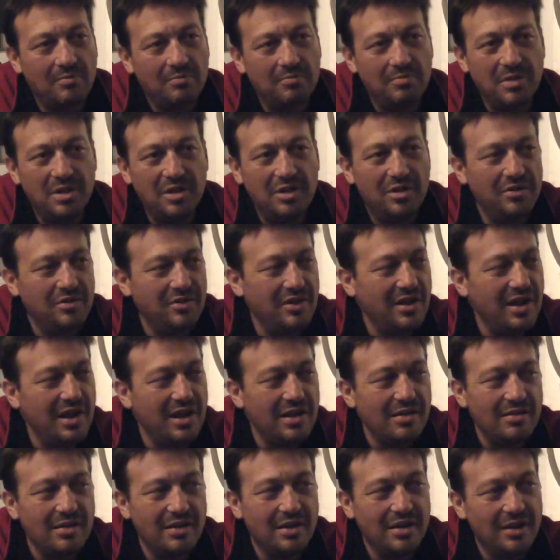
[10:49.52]
Beyond
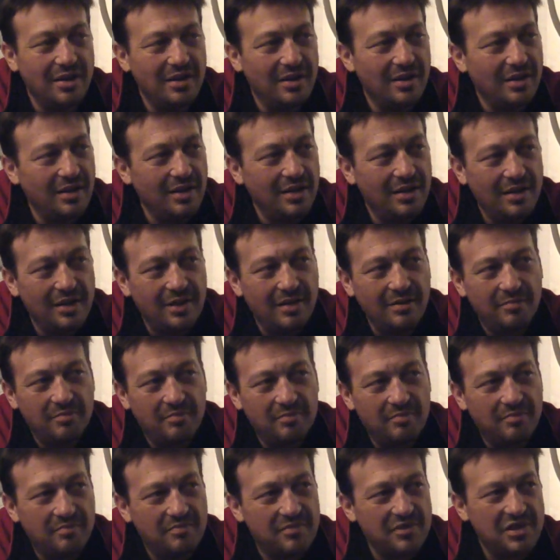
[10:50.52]
that,
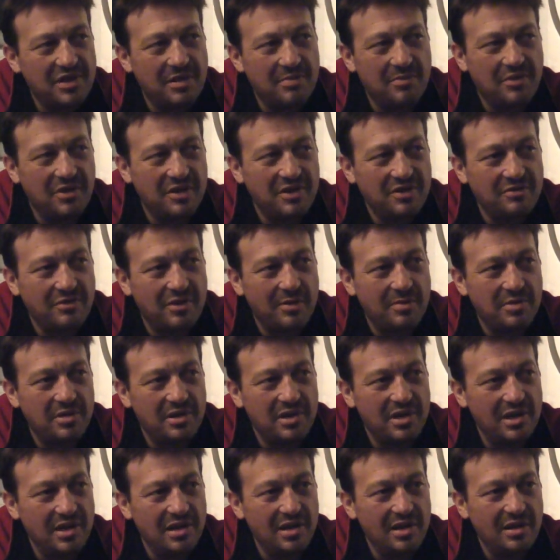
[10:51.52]
some things are up in
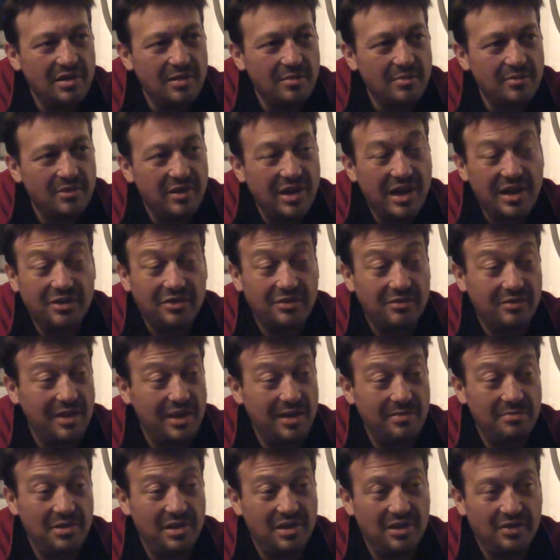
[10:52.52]
the air. The actual
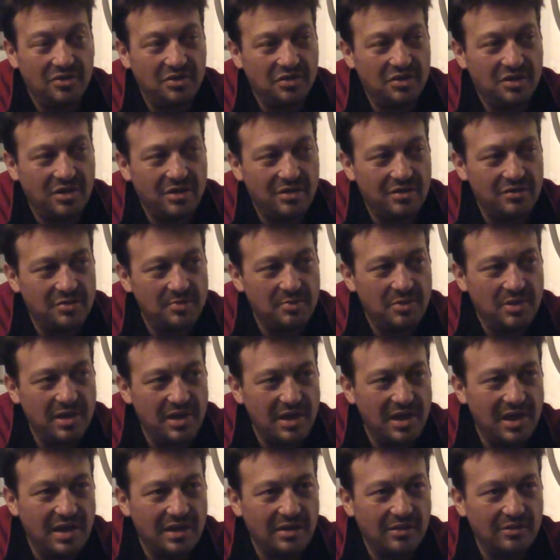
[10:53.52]
admin of the show is being
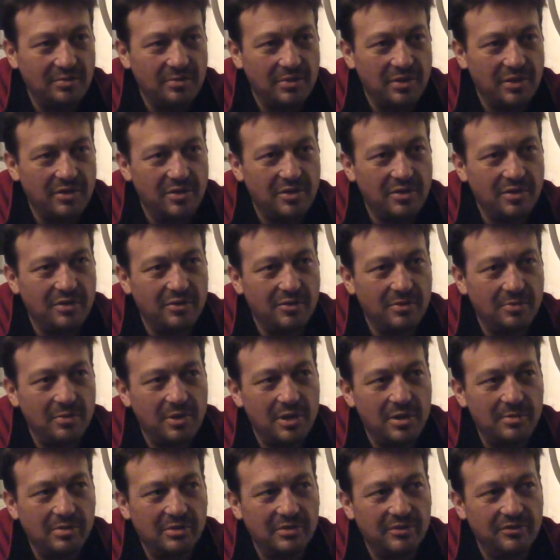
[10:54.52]
handled by the good
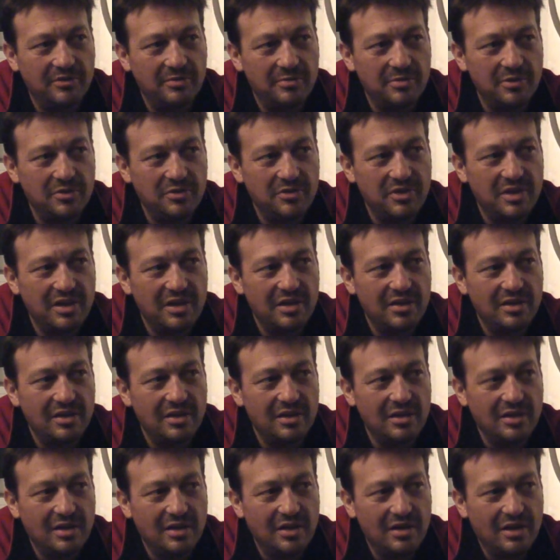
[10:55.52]
people of the Moosehead
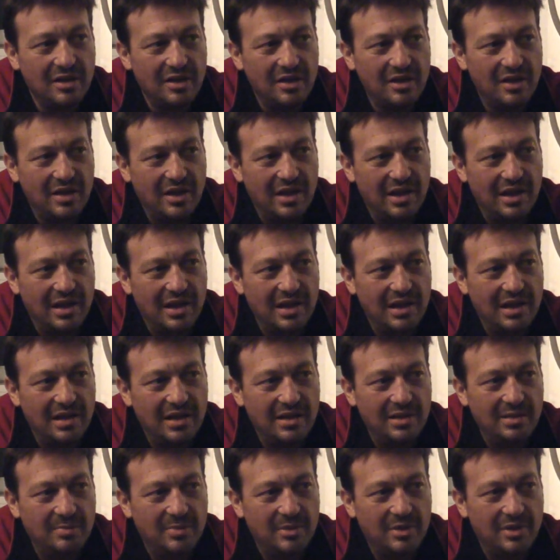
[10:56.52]

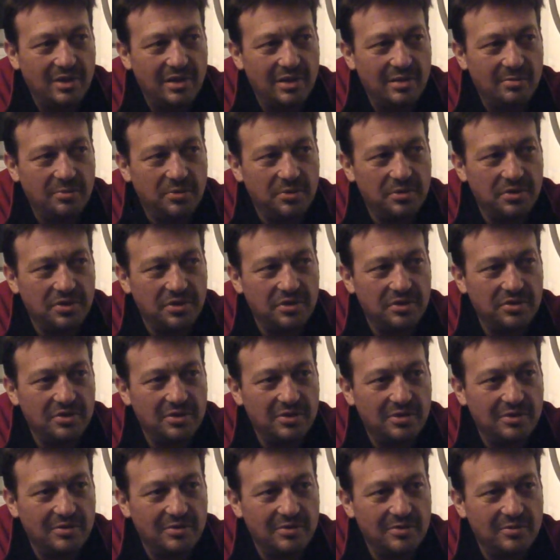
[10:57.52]
and by
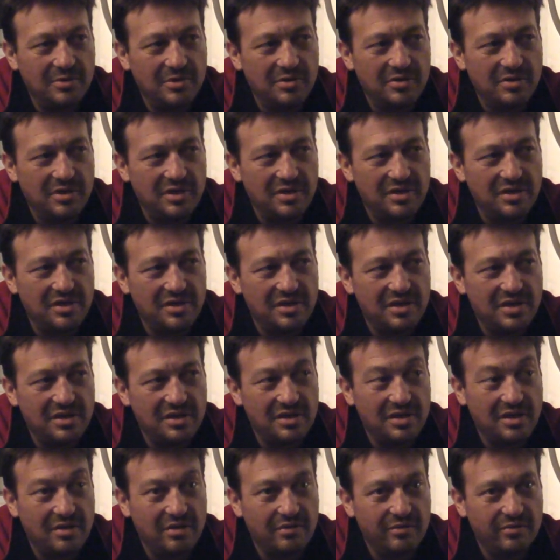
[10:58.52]
producer Laura Milky, so
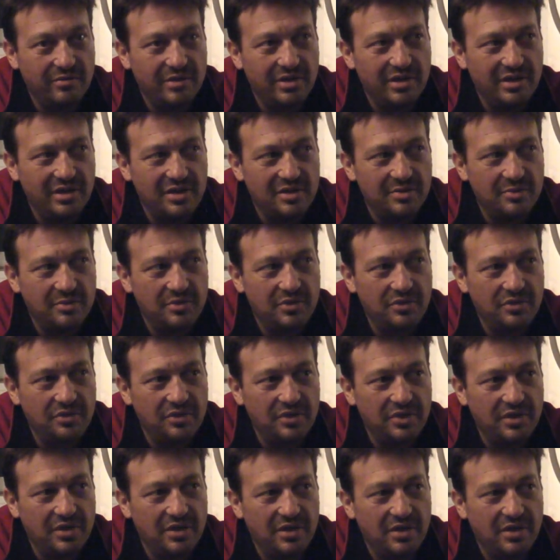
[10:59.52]
that's going really smoothly.